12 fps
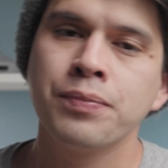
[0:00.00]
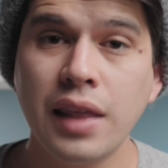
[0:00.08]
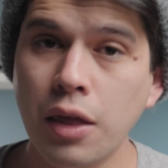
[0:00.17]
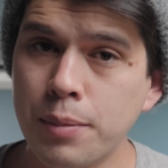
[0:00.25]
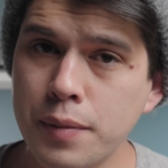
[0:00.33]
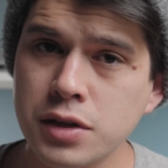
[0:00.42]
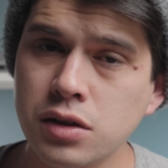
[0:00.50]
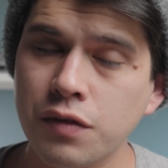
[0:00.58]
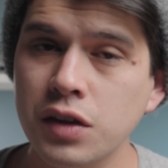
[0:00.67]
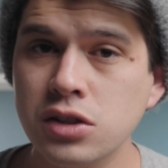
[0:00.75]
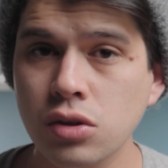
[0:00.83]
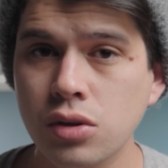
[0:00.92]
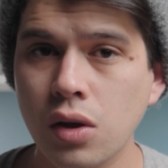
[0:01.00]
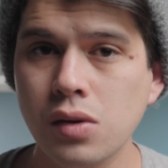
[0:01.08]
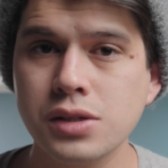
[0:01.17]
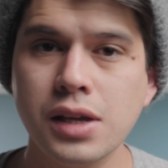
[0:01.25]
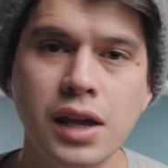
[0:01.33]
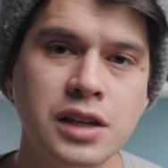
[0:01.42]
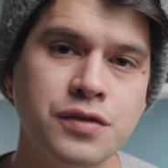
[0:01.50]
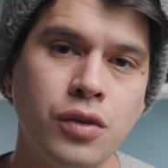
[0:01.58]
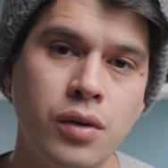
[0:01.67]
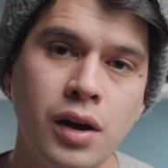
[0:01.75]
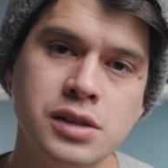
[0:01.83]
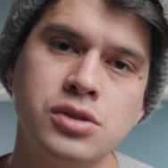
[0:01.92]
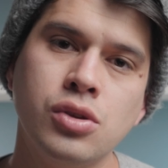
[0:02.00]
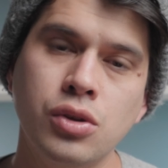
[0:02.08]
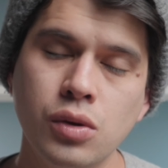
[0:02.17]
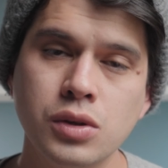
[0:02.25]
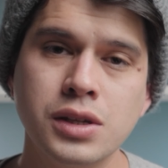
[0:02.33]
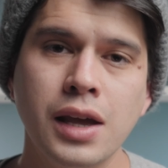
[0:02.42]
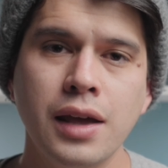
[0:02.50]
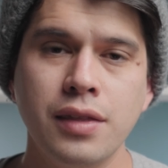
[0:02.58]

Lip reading: Now, the purpose of these tutorials is for us to use